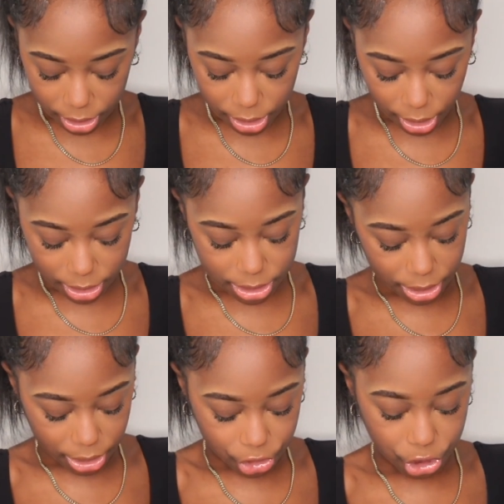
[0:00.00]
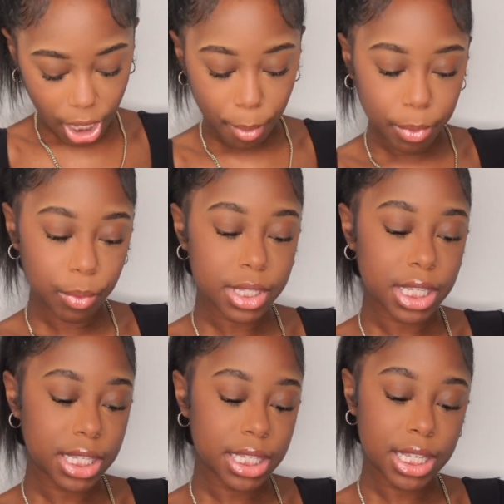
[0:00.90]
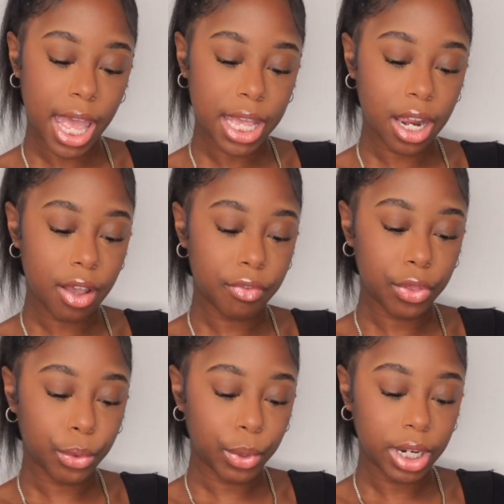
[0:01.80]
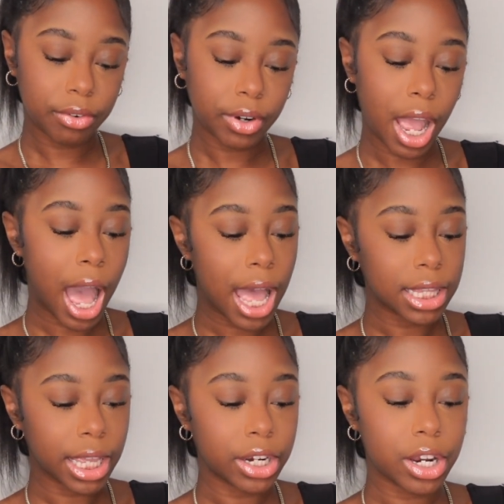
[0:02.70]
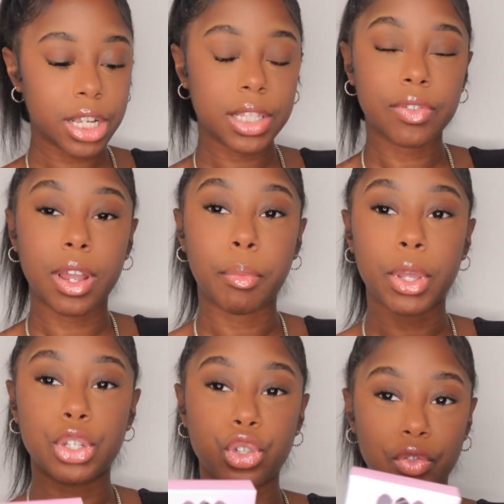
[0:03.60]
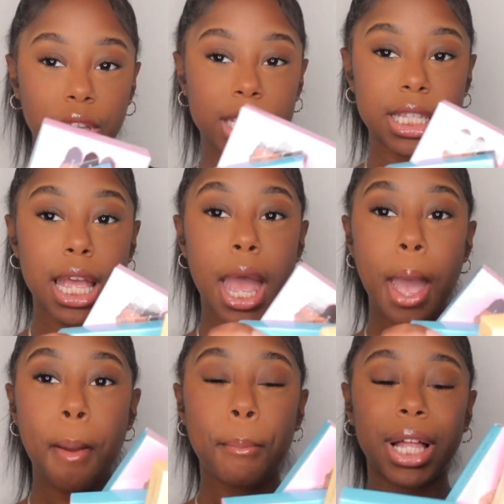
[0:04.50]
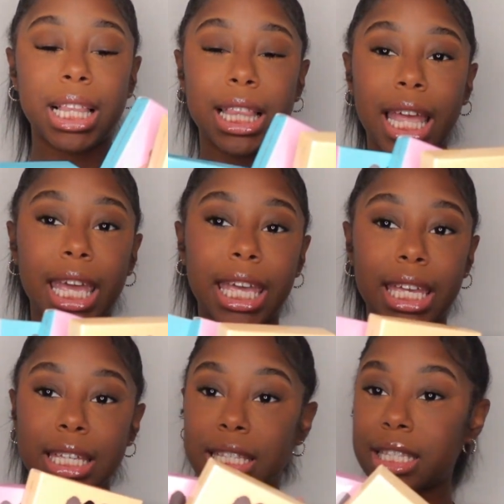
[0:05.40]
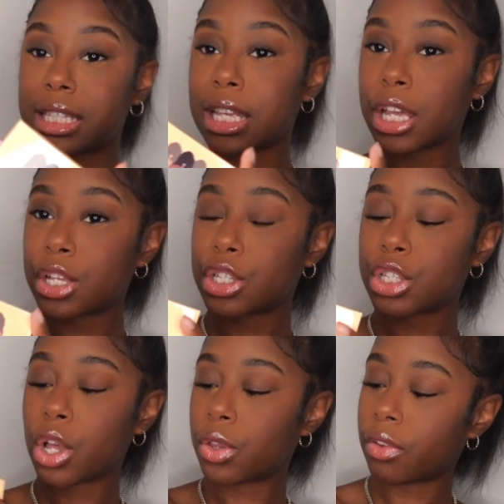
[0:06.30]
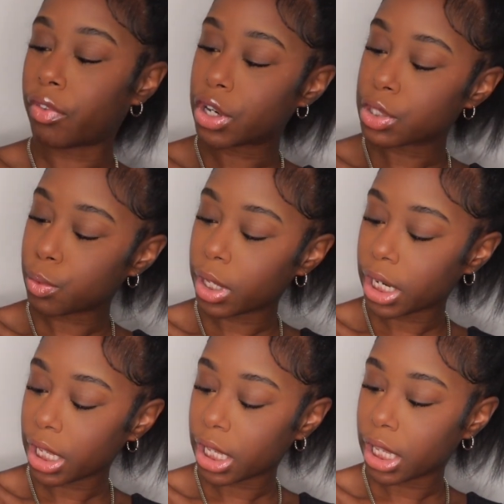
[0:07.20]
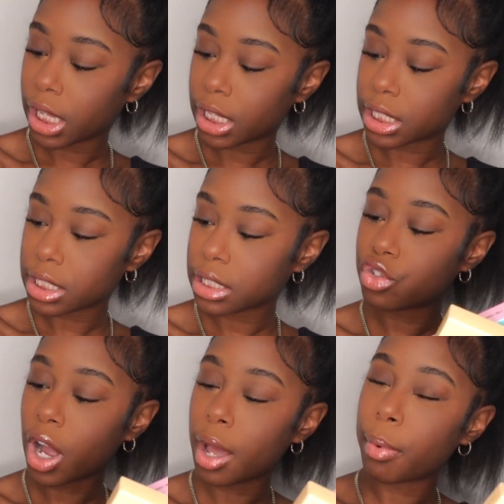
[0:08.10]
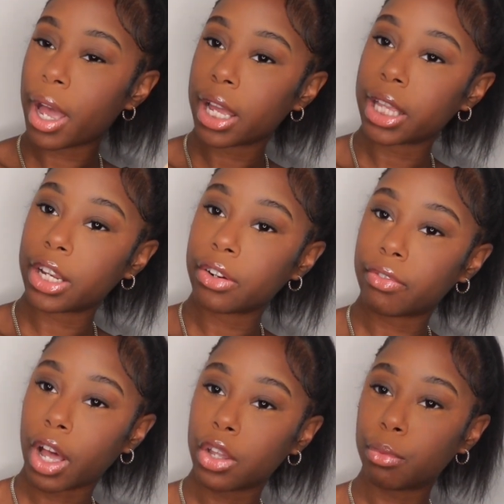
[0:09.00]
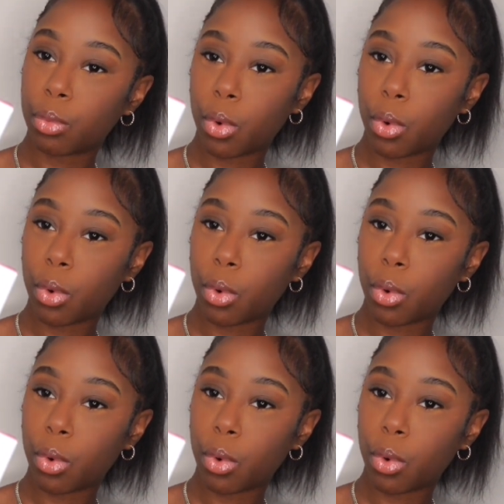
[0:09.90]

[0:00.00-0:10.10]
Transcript: the next thing she got me was this set of 3 different highlighters from Juvia's Place. So the first one is Tribe Highlighter Volume